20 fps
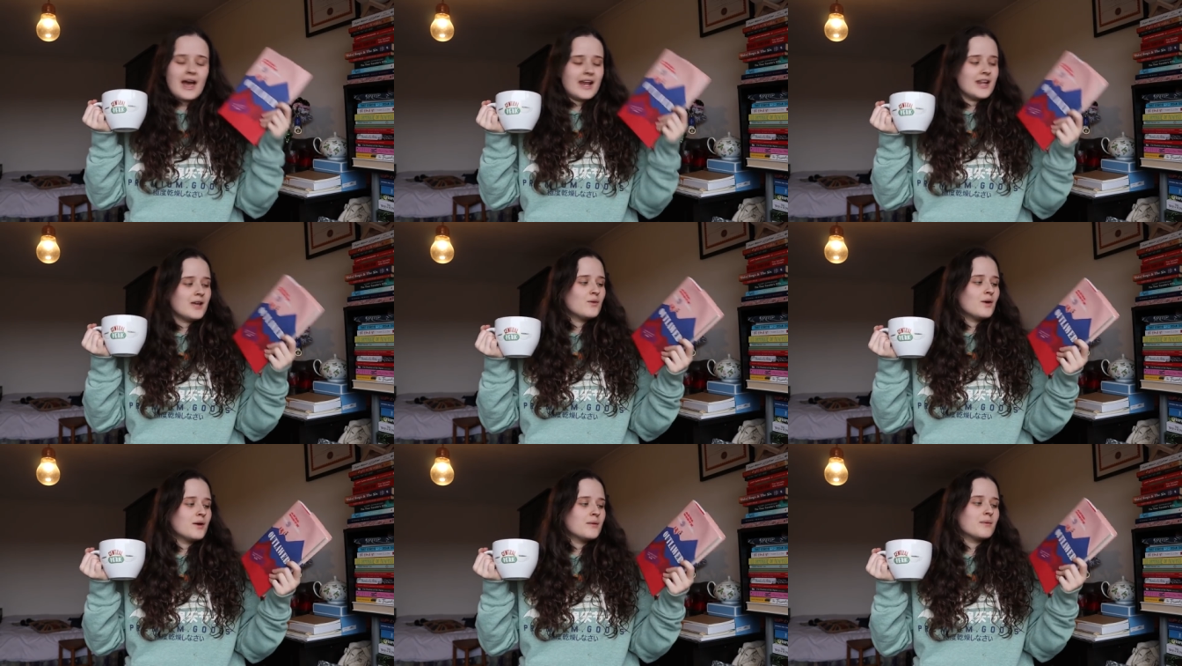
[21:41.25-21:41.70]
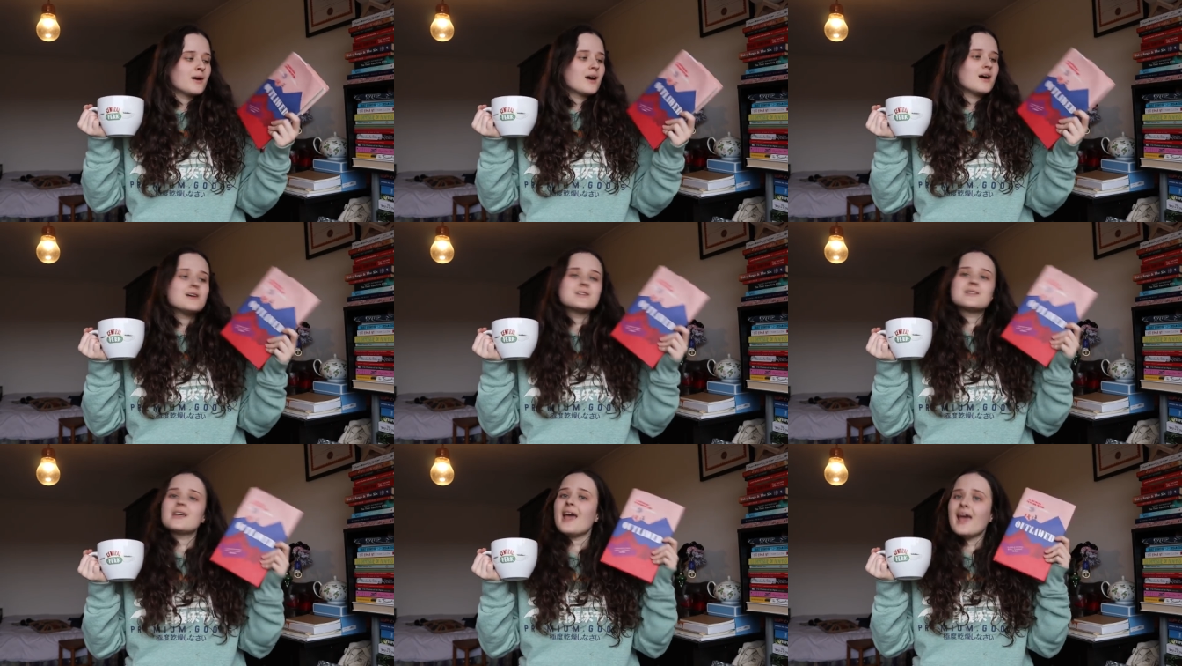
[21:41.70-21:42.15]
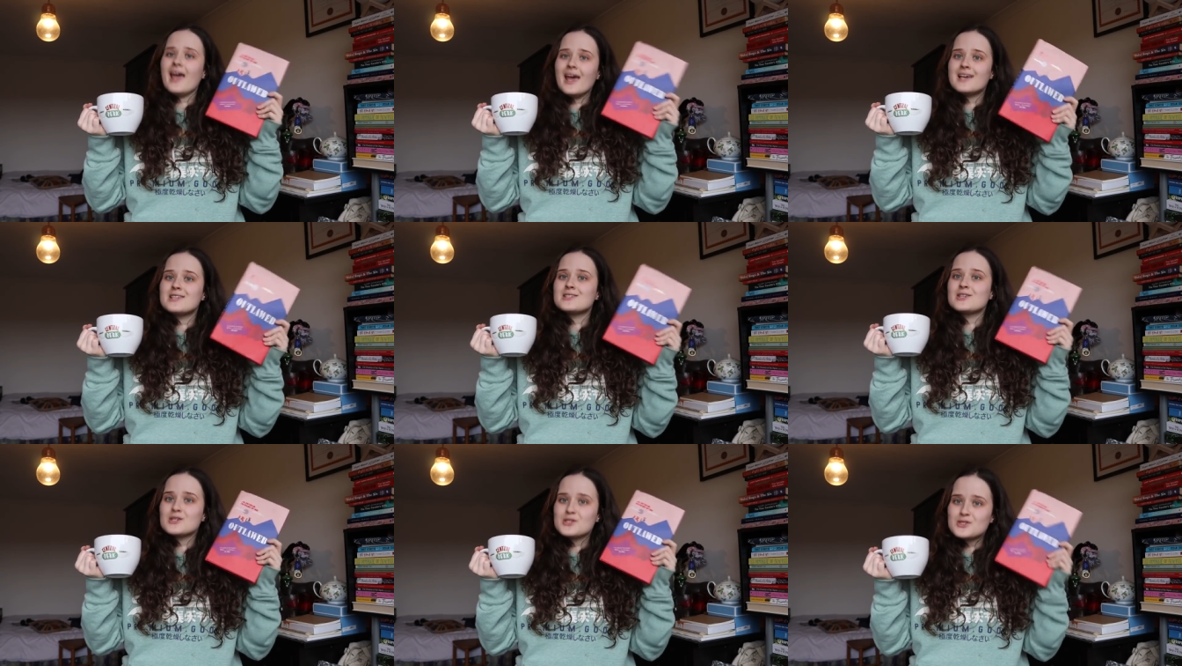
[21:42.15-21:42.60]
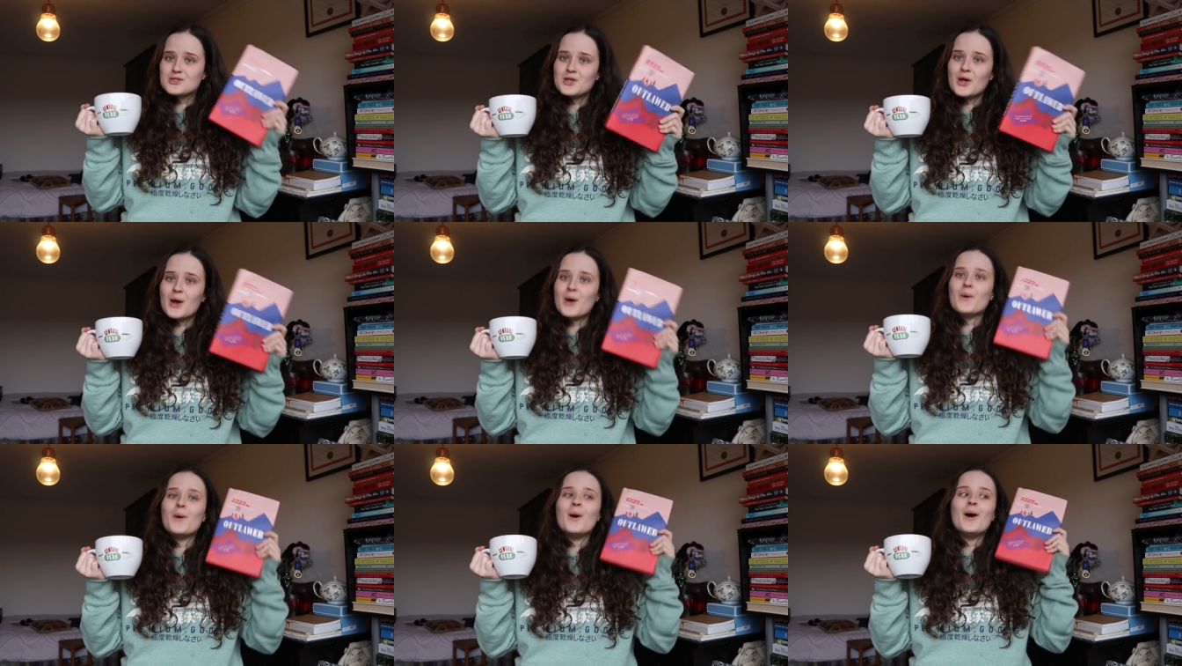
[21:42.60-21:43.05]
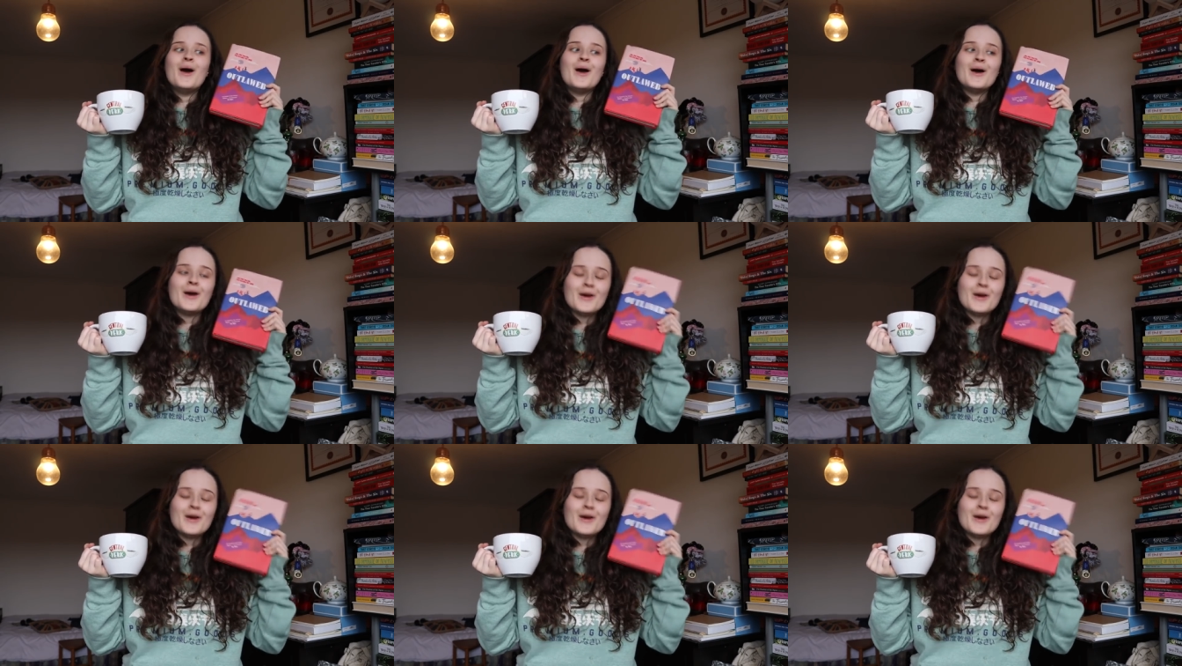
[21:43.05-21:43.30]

anyone, because it's so